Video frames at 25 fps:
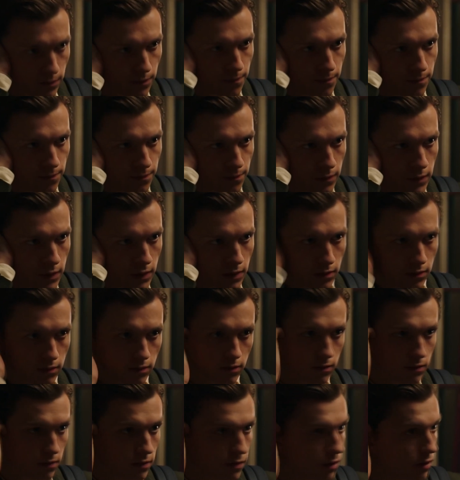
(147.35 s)
now you
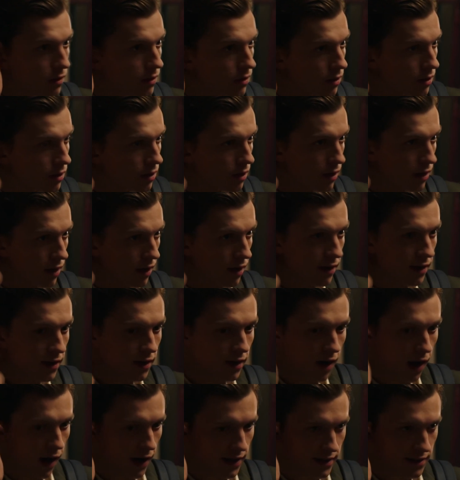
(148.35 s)
start to understand that
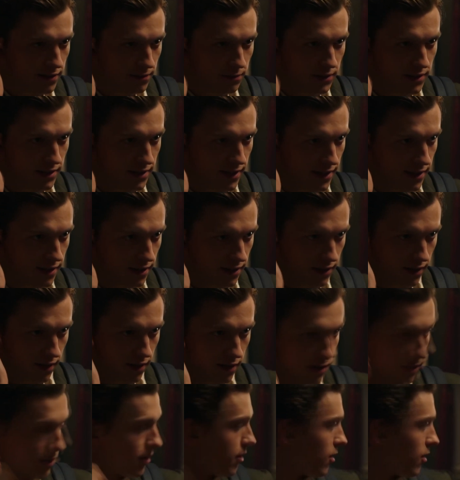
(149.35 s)
the multiverse is